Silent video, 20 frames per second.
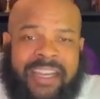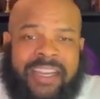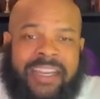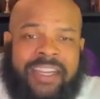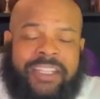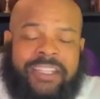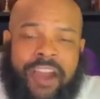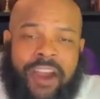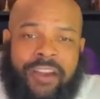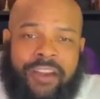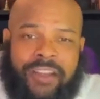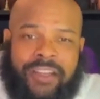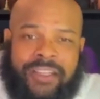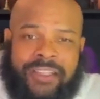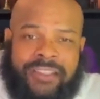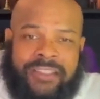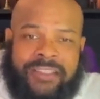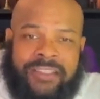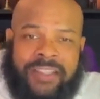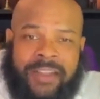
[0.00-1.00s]
in a
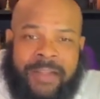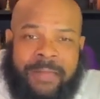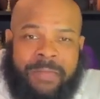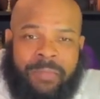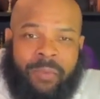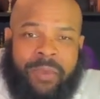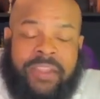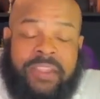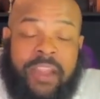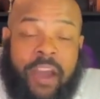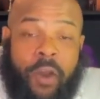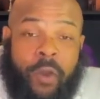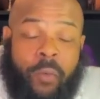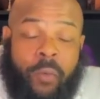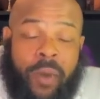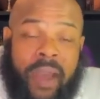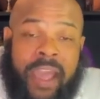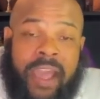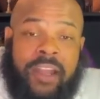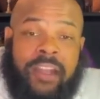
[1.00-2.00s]
darkness with no
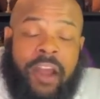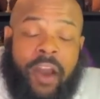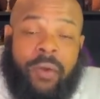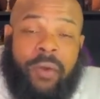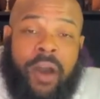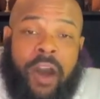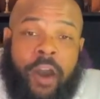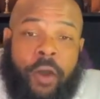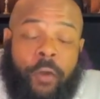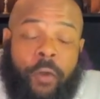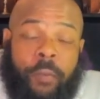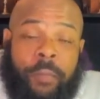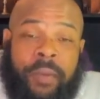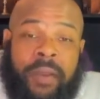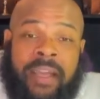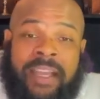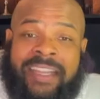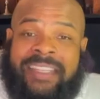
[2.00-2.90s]
way, no hope,